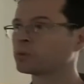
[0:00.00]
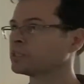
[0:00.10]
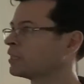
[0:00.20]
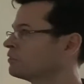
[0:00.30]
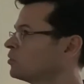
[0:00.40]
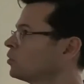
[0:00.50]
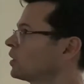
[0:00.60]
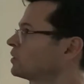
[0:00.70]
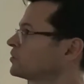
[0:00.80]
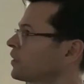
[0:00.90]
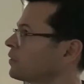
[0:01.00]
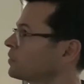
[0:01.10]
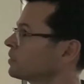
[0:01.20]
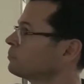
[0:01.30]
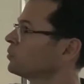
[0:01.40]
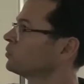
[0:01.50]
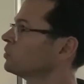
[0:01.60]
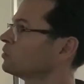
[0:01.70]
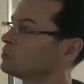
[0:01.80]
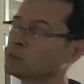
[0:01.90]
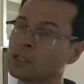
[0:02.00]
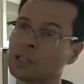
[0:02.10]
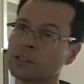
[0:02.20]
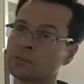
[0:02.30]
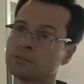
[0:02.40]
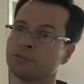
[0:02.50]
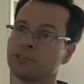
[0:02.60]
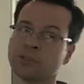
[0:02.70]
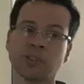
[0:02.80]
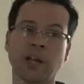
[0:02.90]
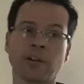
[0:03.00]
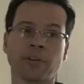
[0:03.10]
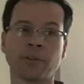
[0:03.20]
we have a whole house fan. We can pull filtered air